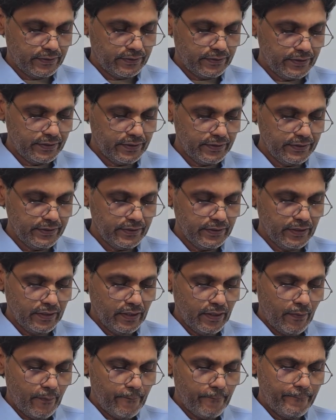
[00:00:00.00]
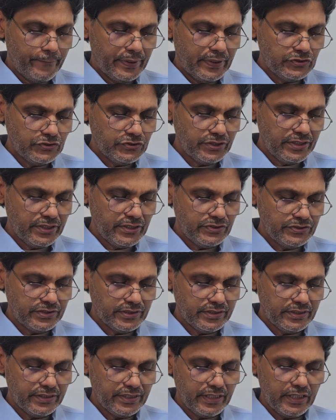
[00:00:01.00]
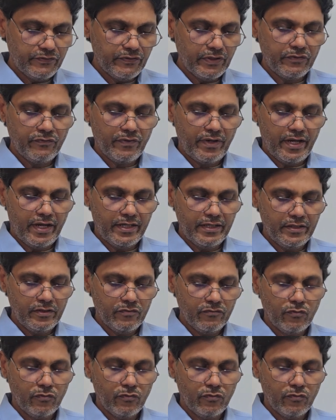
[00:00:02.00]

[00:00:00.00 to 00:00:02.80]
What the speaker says: Third, purchased a delivery van